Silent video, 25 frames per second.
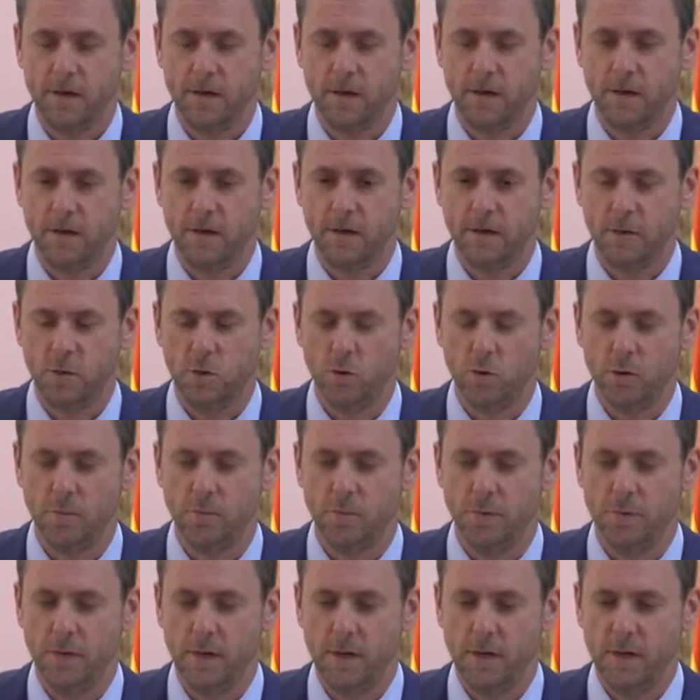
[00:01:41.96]
uh,
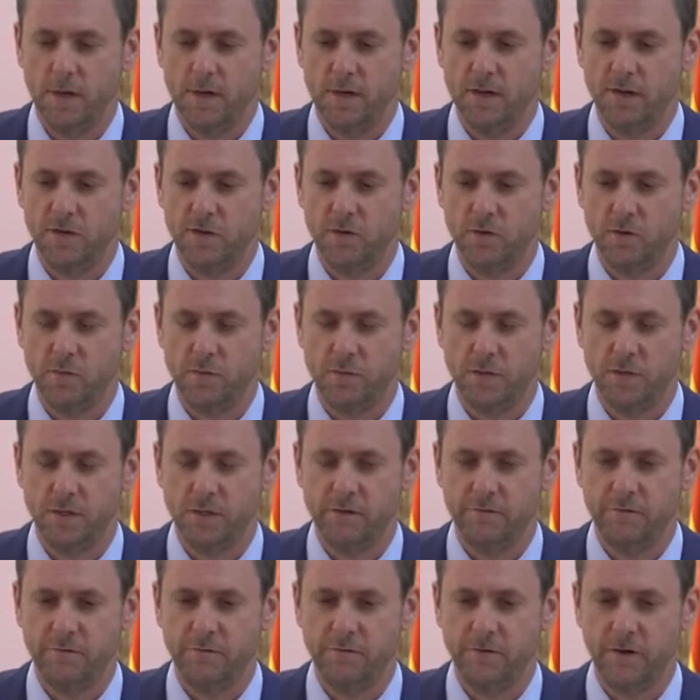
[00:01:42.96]
Europe in terms
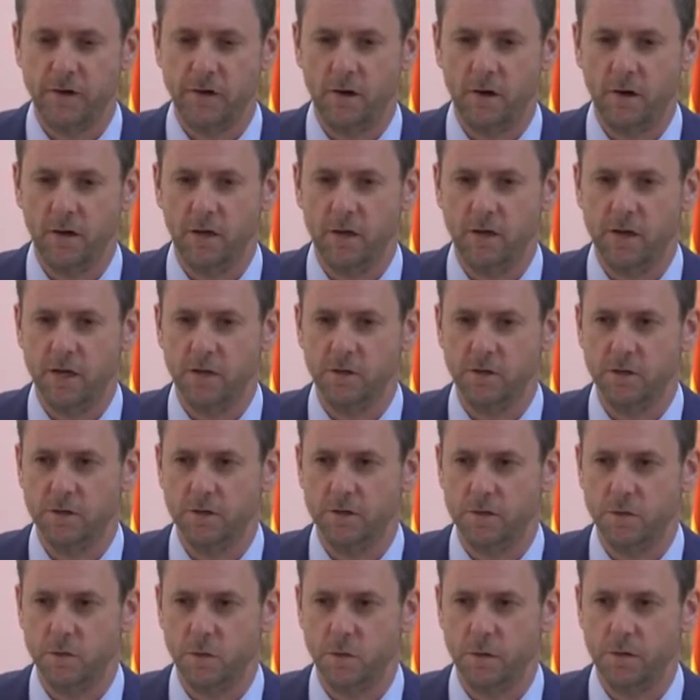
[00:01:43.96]
of uh, our
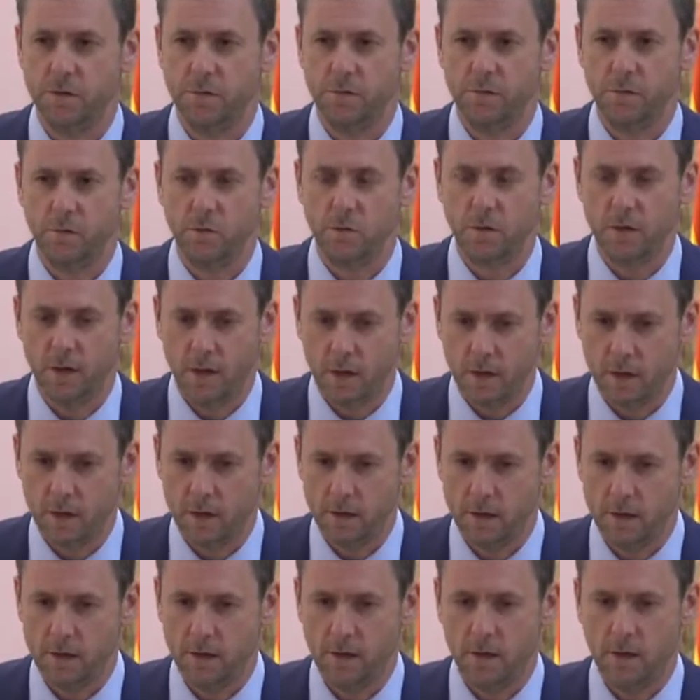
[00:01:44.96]
connections with the
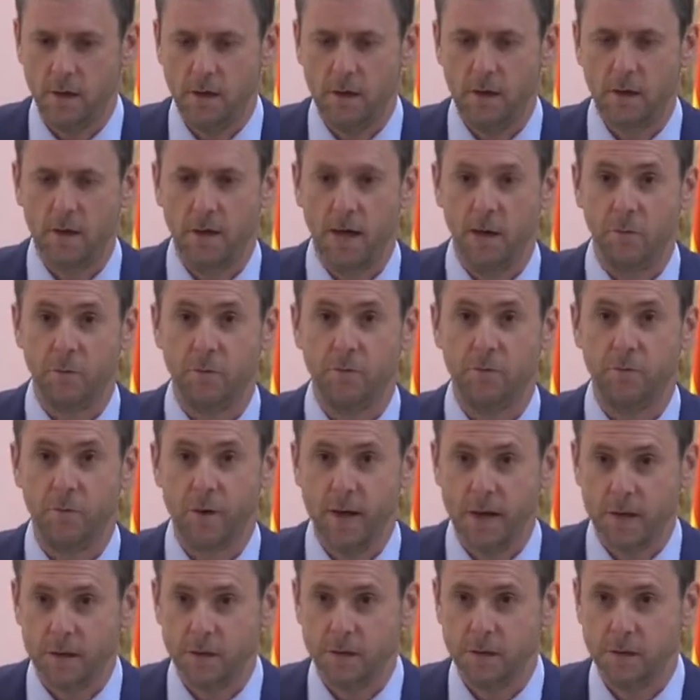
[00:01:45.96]
UK and with
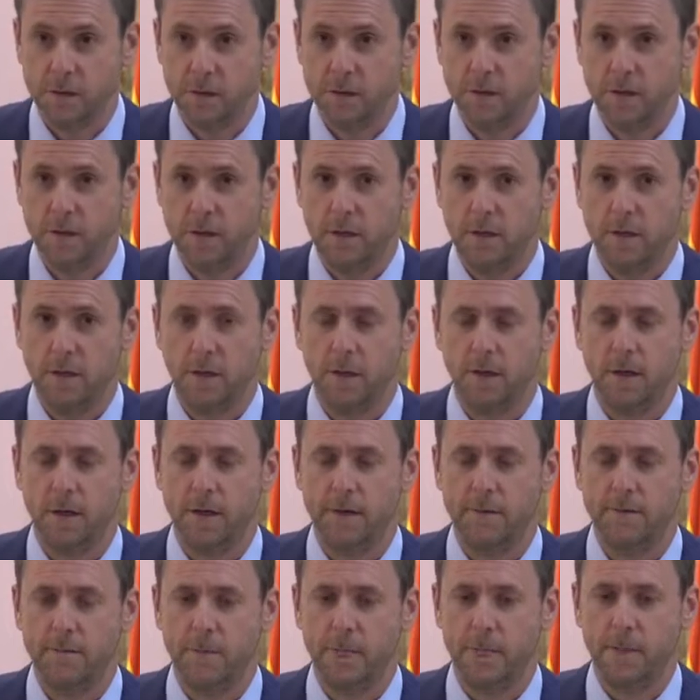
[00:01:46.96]
France,
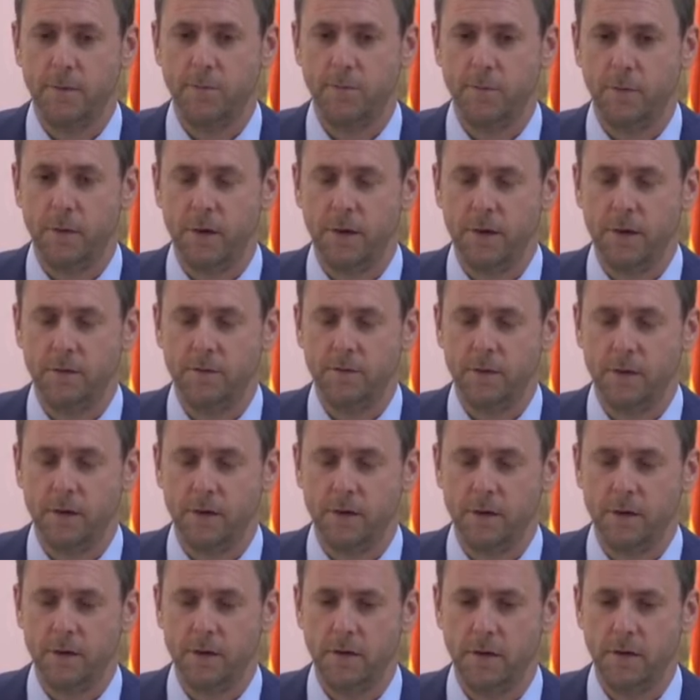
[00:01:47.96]
um, but I
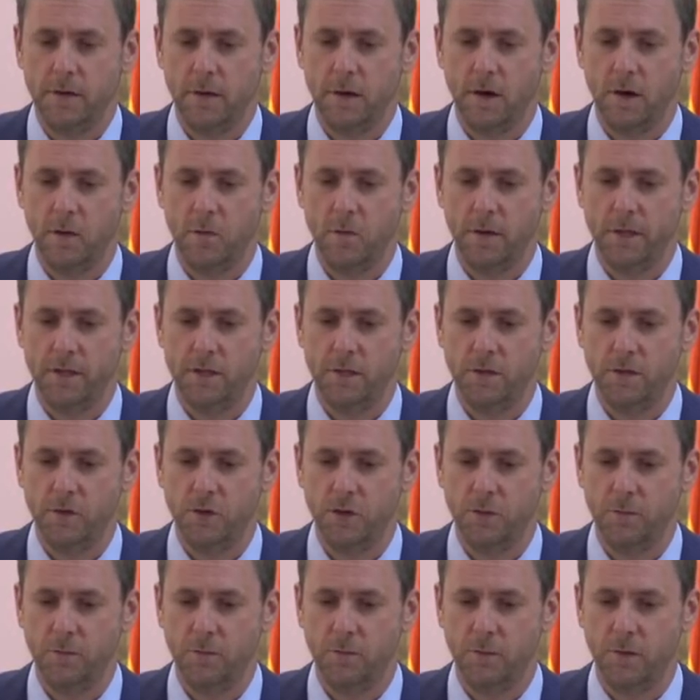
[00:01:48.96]
think our
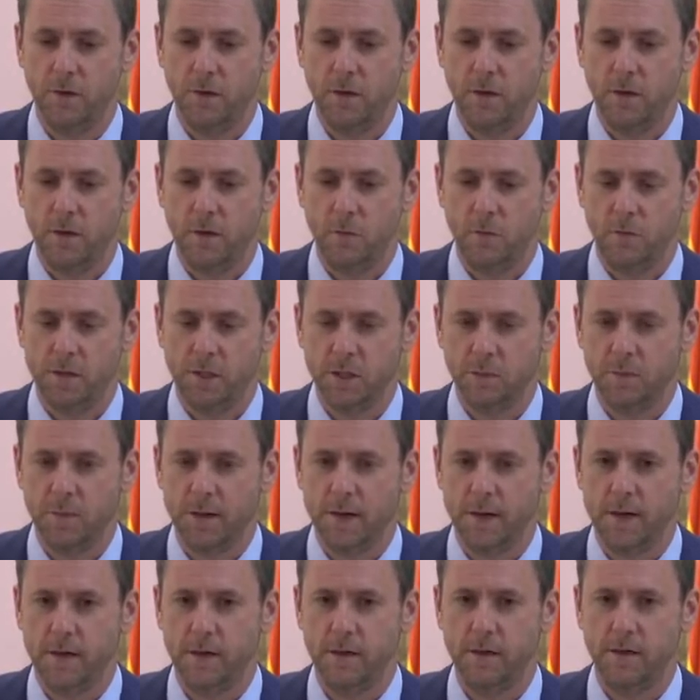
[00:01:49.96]
relationship with
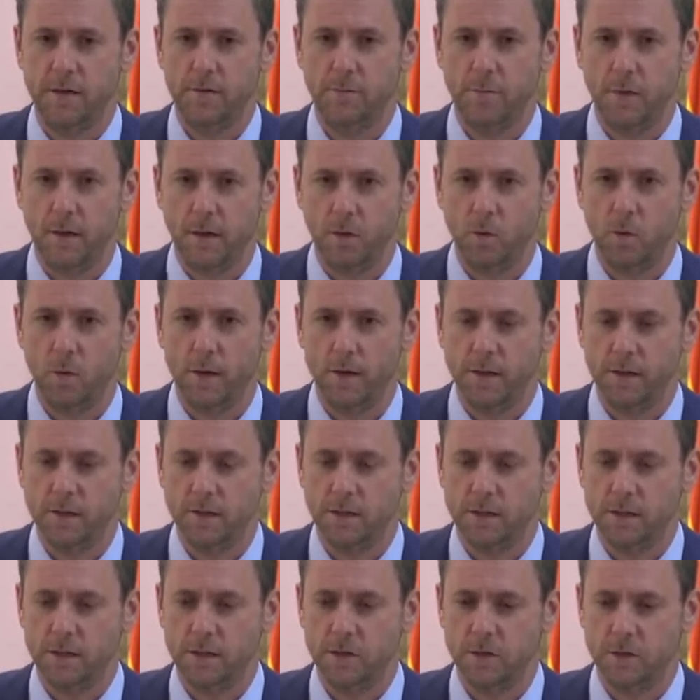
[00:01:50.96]
Spain in many
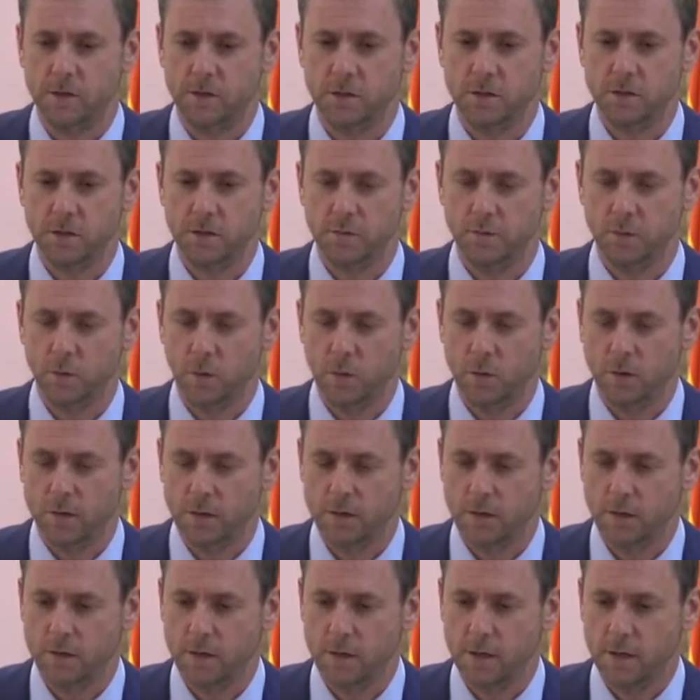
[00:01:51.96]
ways is just as
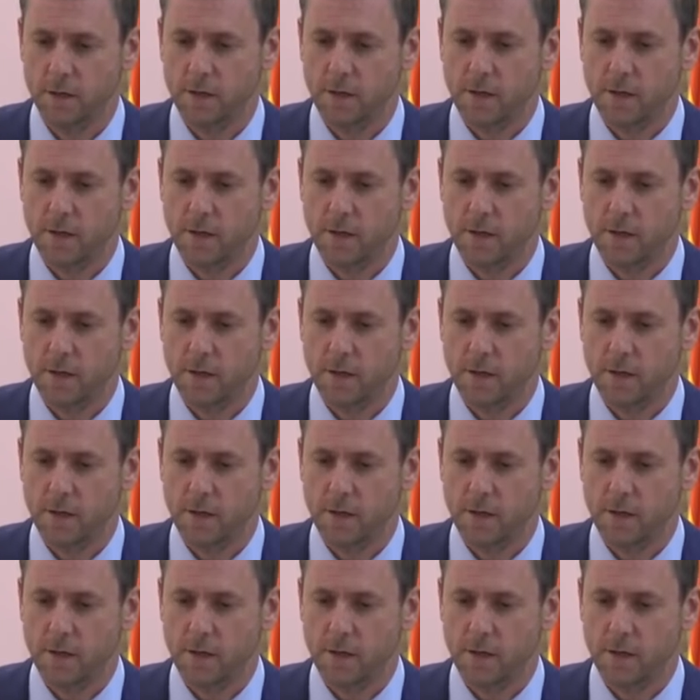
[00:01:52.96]
important.